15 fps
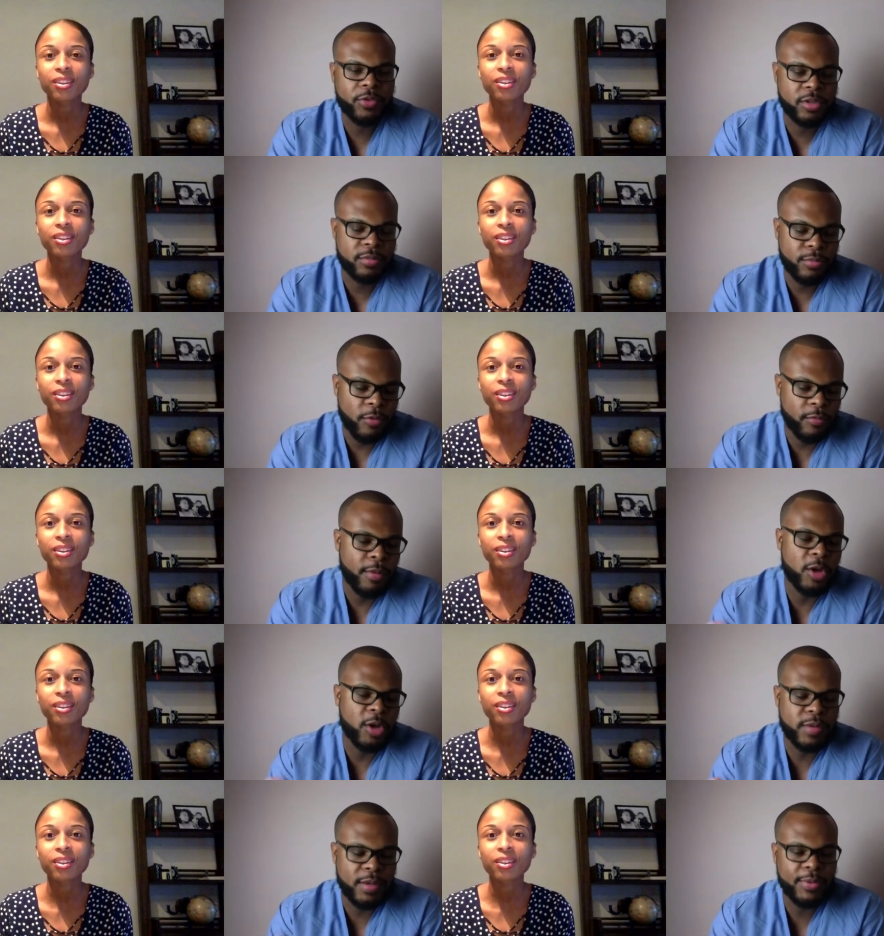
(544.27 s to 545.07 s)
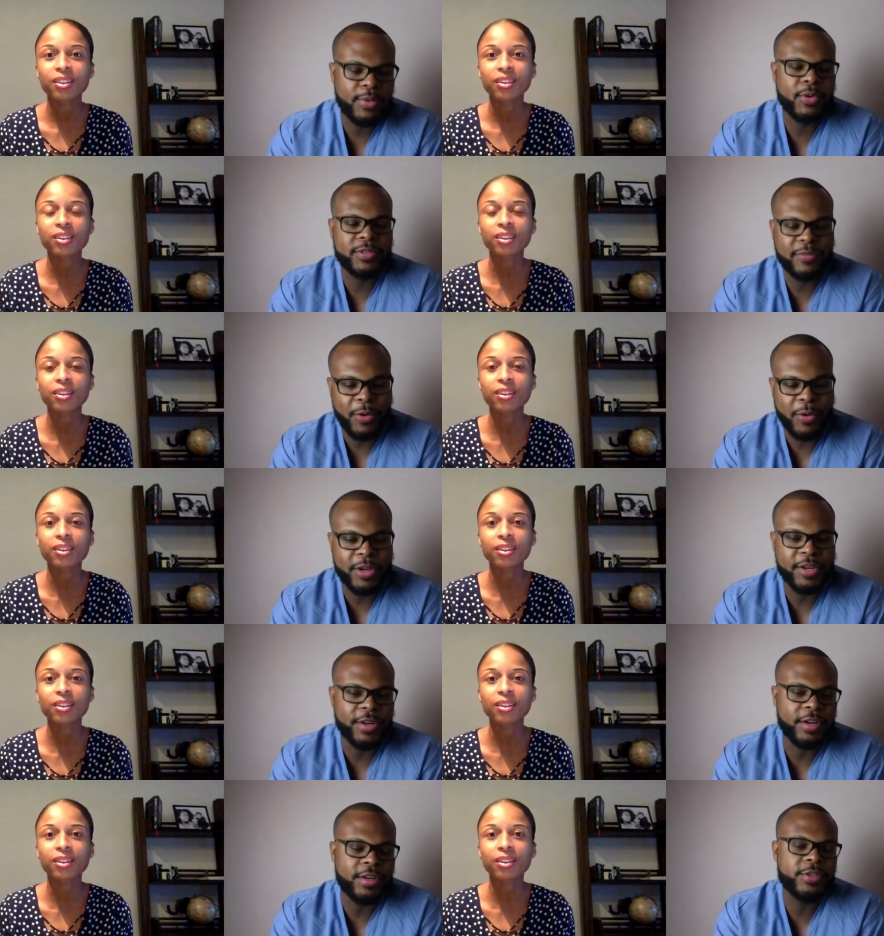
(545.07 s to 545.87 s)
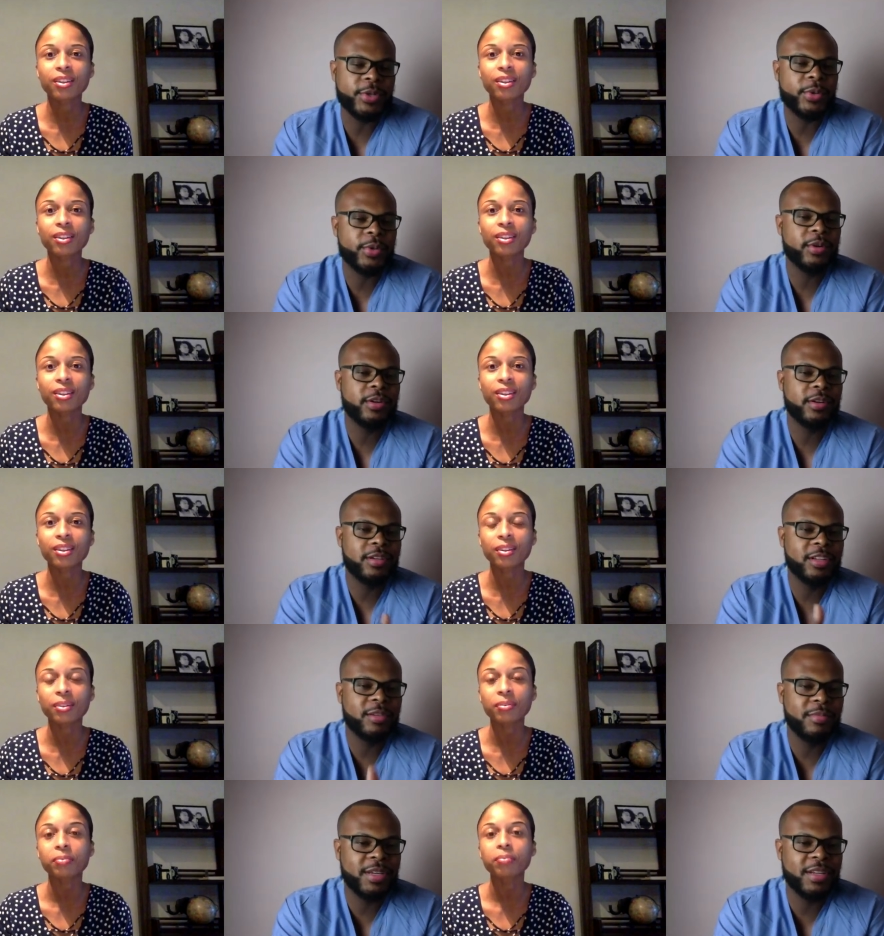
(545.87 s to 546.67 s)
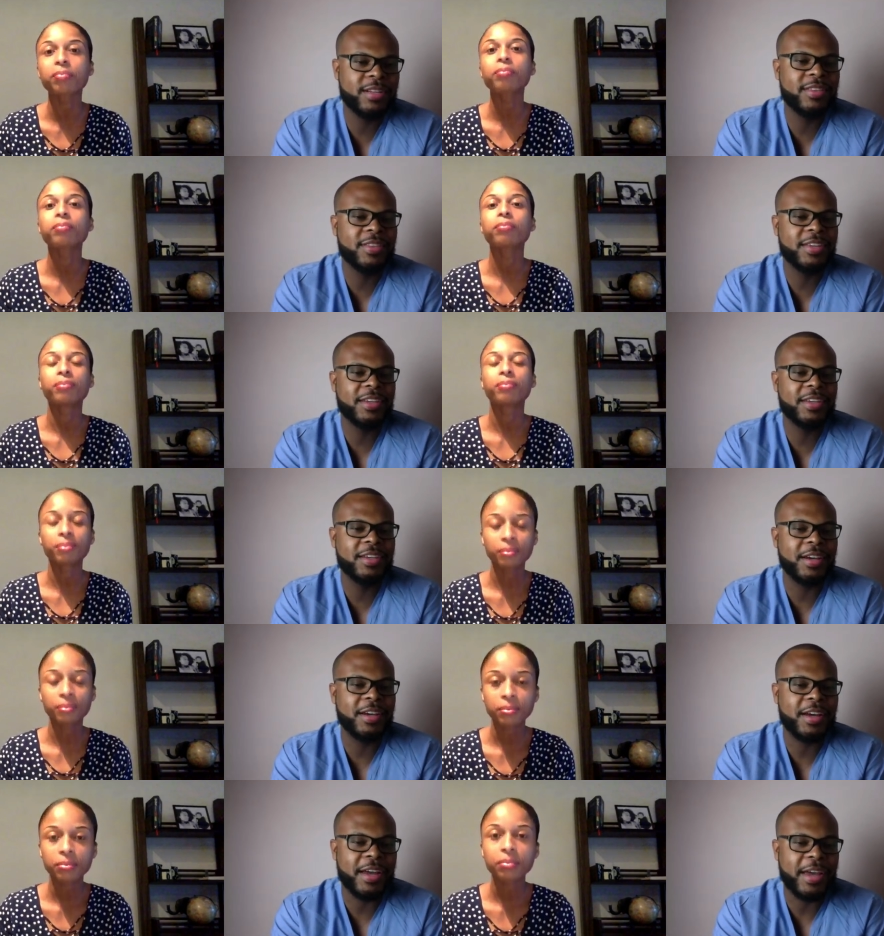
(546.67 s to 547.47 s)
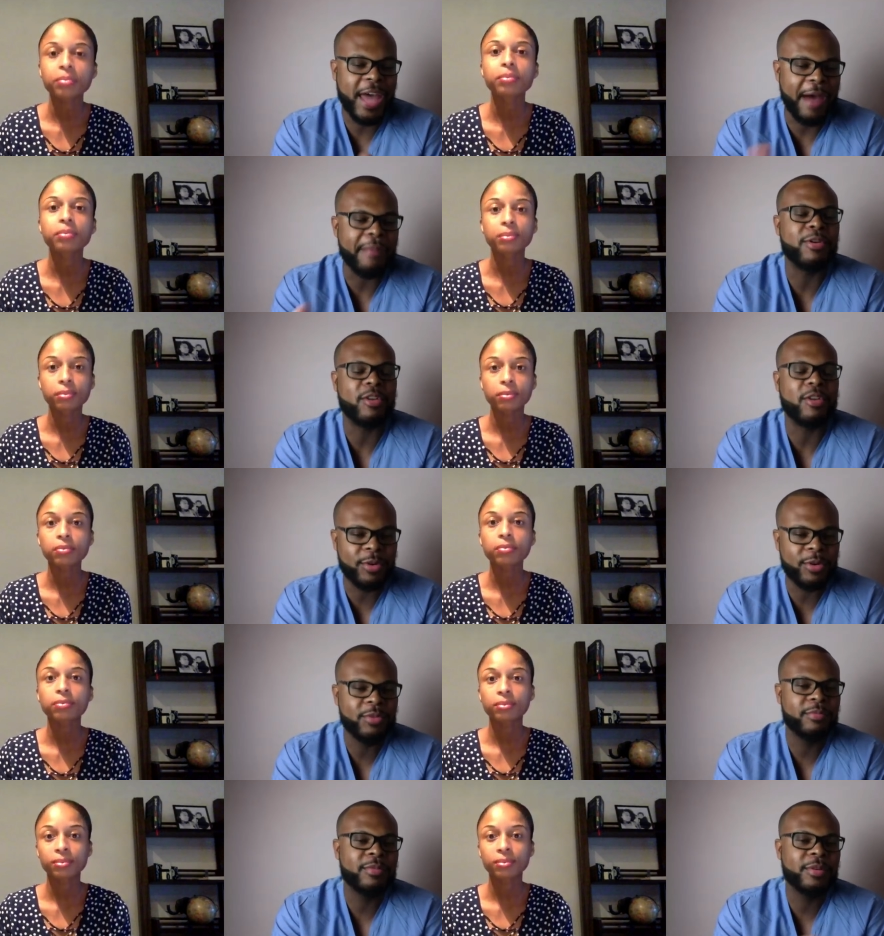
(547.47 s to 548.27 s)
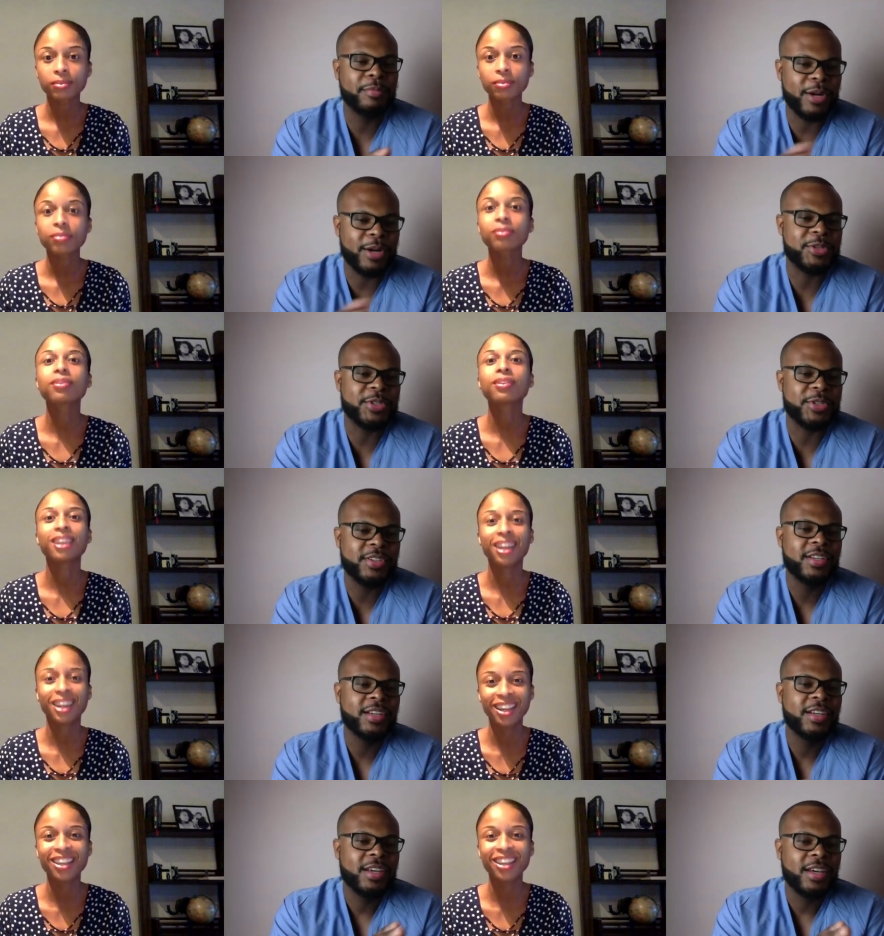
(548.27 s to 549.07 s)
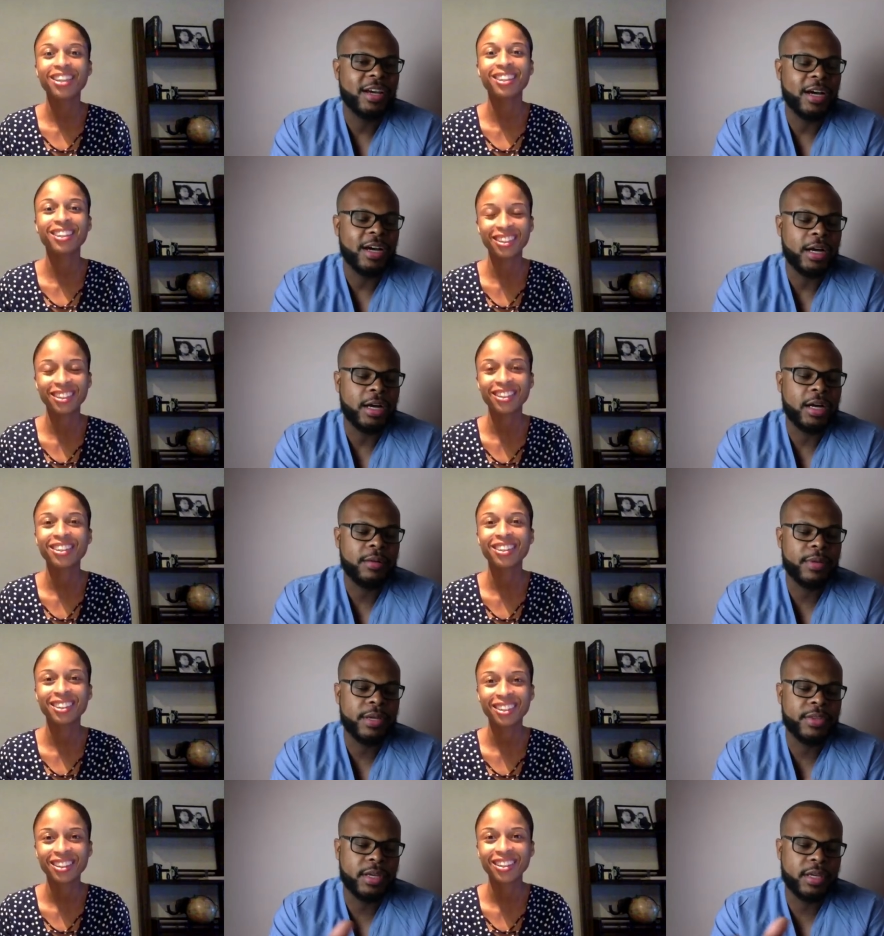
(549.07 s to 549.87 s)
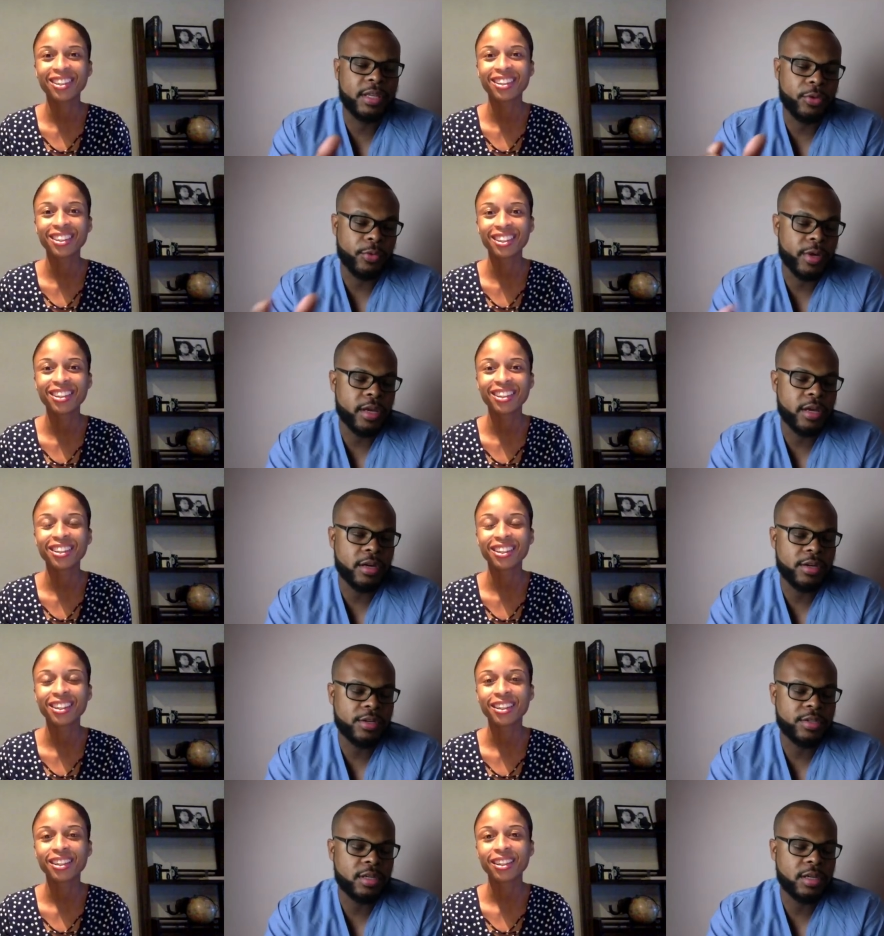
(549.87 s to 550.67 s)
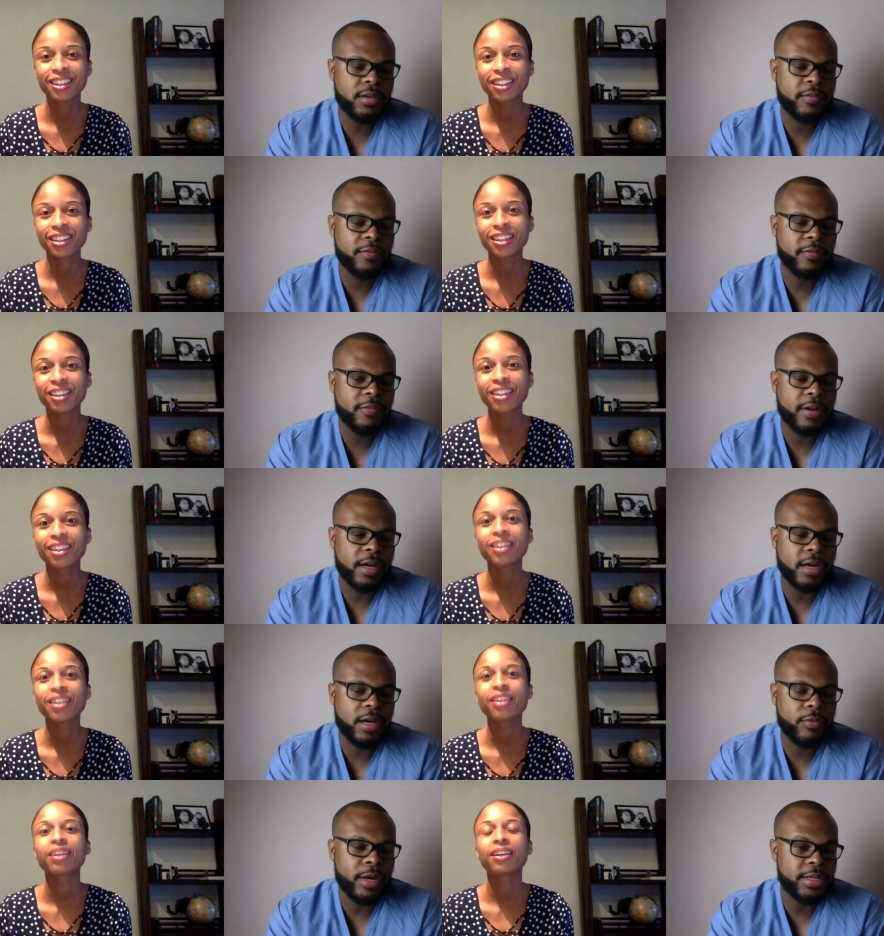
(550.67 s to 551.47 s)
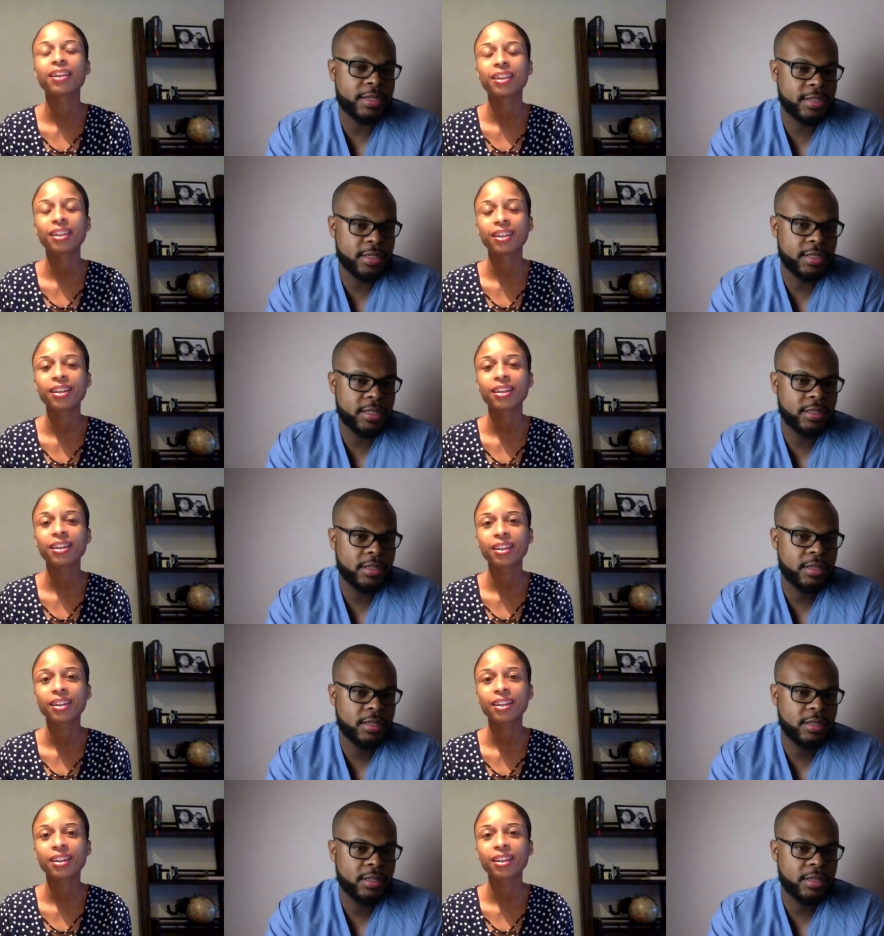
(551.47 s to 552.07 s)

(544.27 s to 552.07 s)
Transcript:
Speaker 1: which m- most people was four years. You're a little bit the uh, abnormal person, um, and then three years of uh, residency.